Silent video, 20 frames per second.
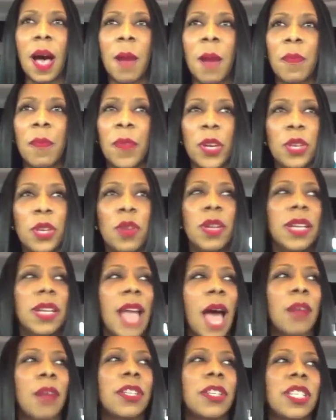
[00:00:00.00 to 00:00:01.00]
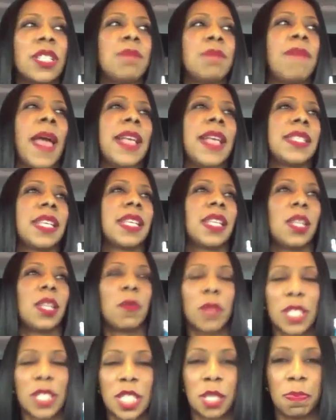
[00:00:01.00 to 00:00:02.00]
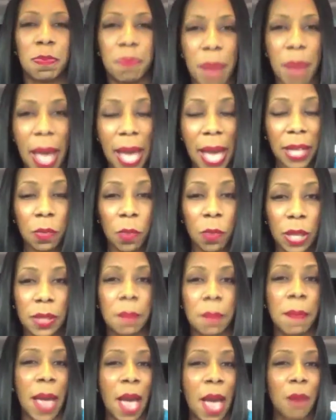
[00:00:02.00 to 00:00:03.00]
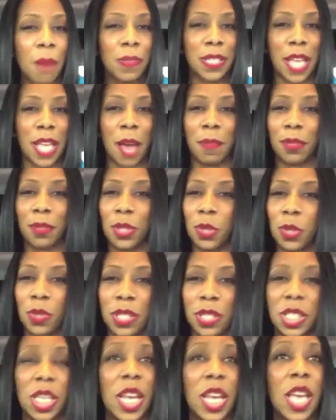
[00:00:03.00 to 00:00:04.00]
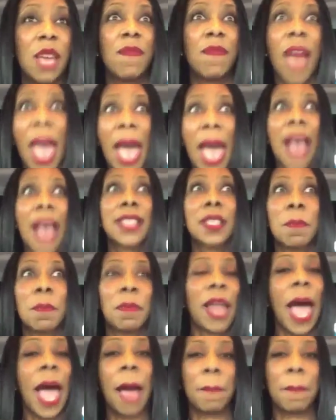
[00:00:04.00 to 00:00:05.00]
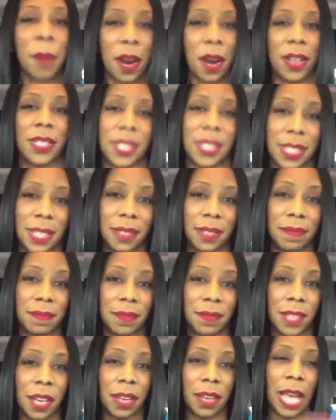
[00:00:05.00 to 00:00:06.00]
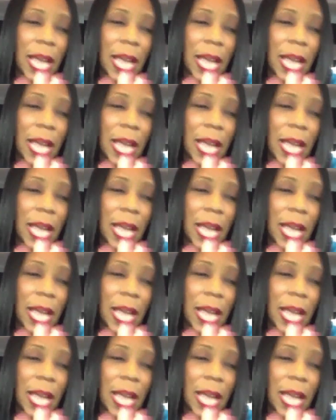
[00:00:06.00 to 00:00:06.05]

for you to not just basically respect what the man was able to achieve as a black person. Okay,